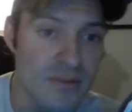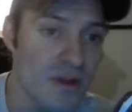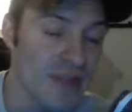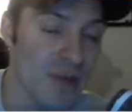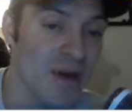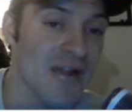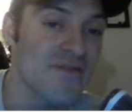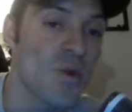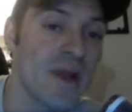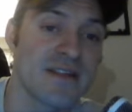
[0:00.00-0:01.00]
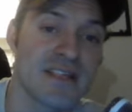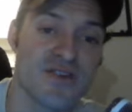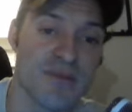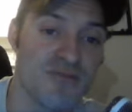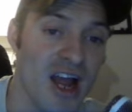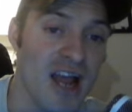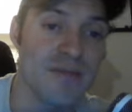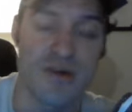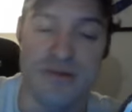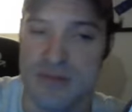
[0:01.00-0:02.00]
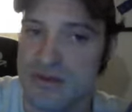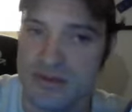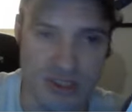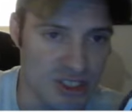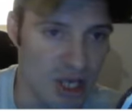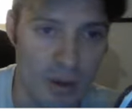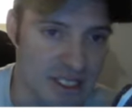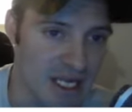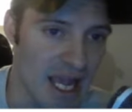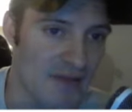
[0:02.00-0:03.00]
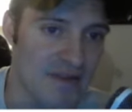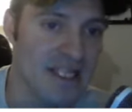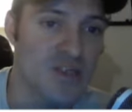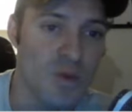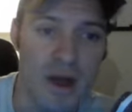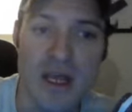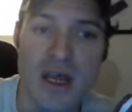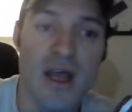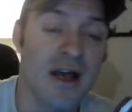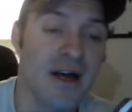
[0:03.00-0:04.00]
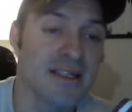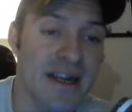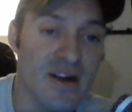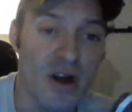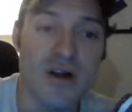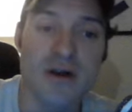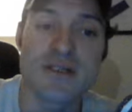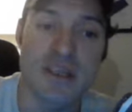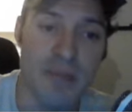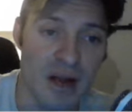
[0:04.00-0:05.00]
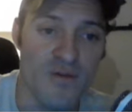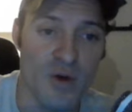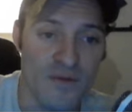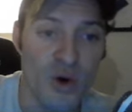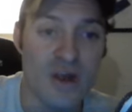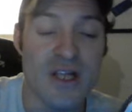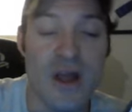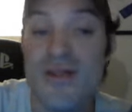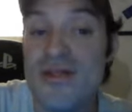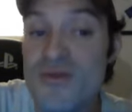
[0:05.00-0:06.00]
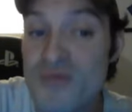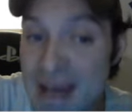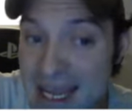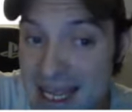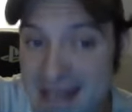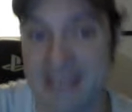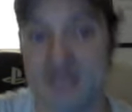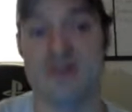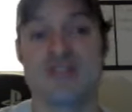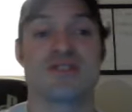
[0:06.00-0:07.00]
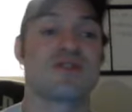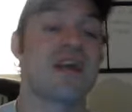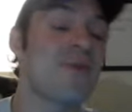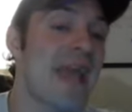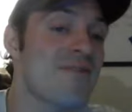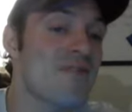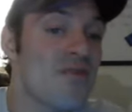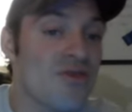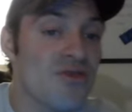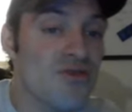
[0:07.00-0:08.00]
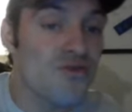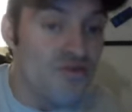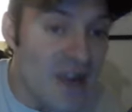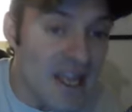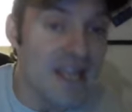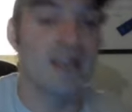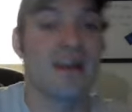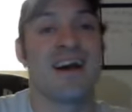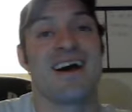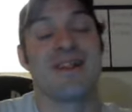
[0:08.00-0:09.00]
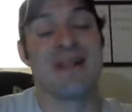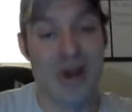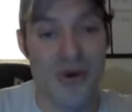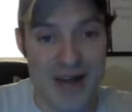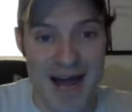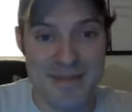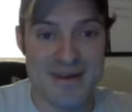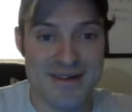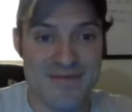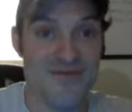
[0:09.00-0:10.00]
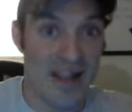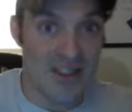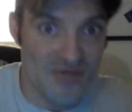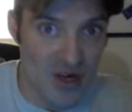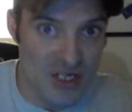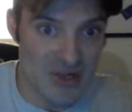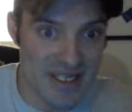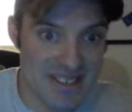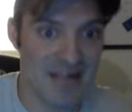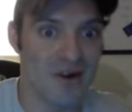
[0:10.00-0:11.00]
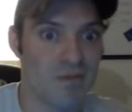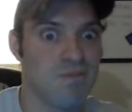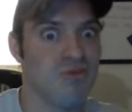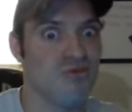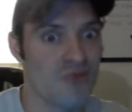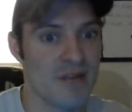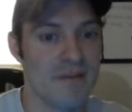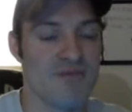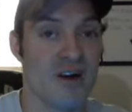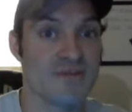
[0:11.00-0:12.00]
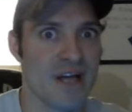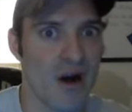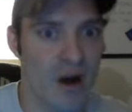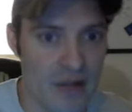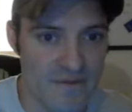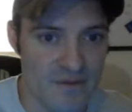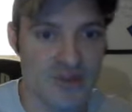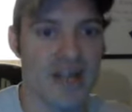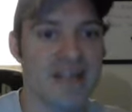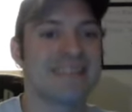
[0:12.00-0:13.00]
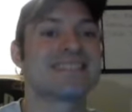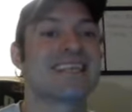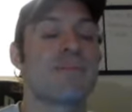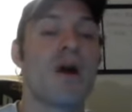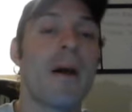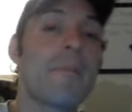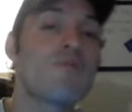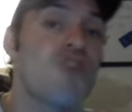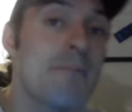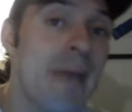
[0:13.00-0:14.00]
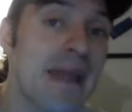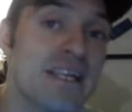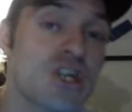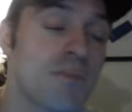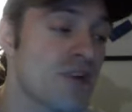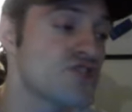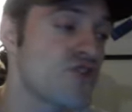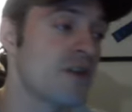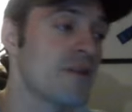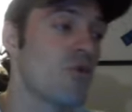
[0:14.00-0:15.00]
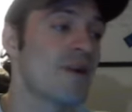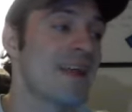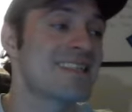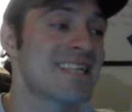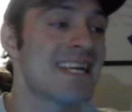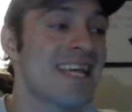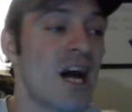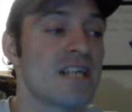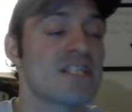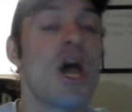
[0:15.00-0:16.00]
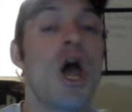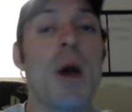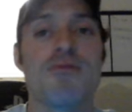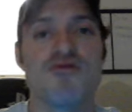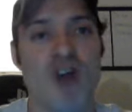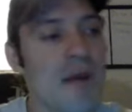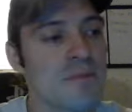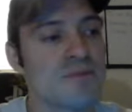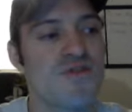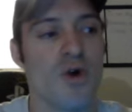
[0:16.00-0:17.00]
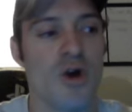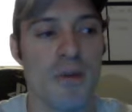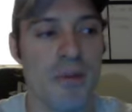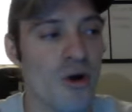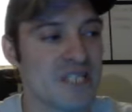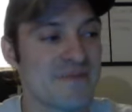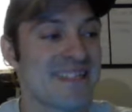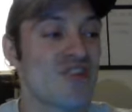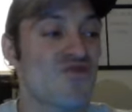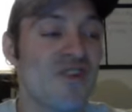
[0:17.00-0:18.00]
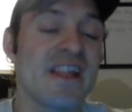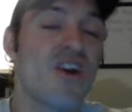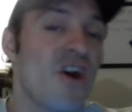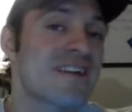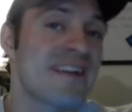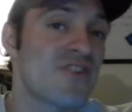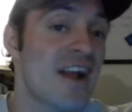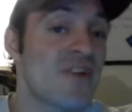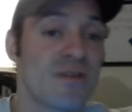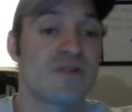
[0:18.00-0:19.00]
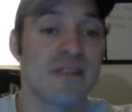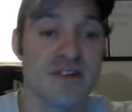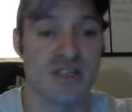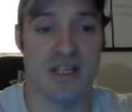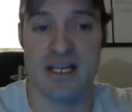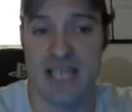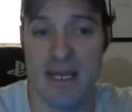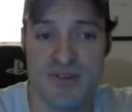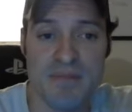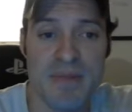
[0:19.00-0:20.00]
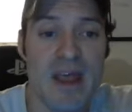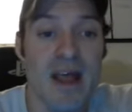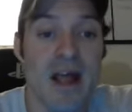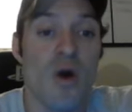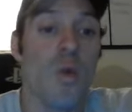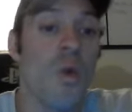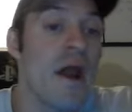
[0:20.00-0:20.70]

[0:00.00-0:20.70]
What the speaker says: Then we have the Winged Tyranid Prime. You're just always going to have at least one. 10 Gargoyles, the Biovore, of course. 3 Lictors. So now we have 3 loan-up fights first units that are pretty big problems that all infiltrate. This is going to put a tremendous pressure on the board, and it's going to cause problems for our opponents because it's really hard to interact with those lictors a lot of times. 1